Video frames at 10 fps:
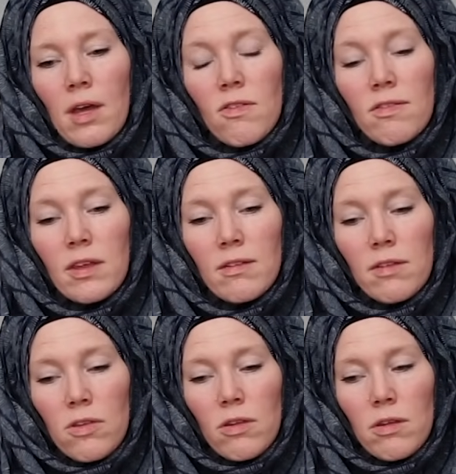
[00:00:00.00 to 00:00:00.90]
just think
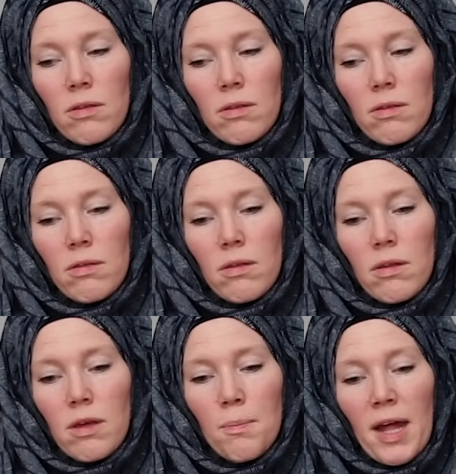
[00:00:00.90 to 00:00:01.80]
it's such a,
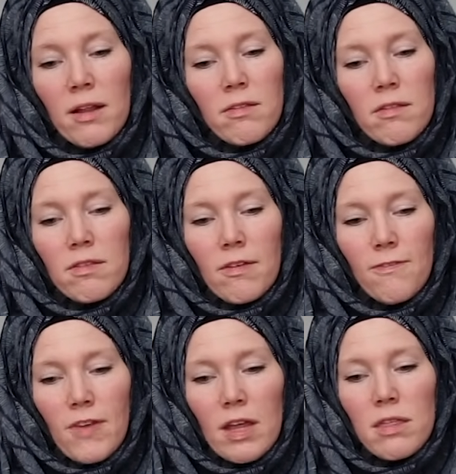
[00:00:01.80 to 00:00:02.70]
it balances the
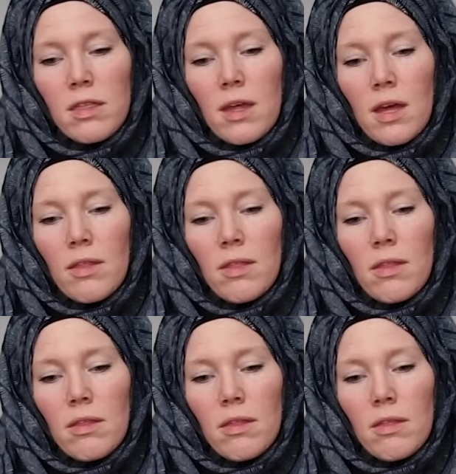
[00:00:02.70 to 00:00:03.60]
faith and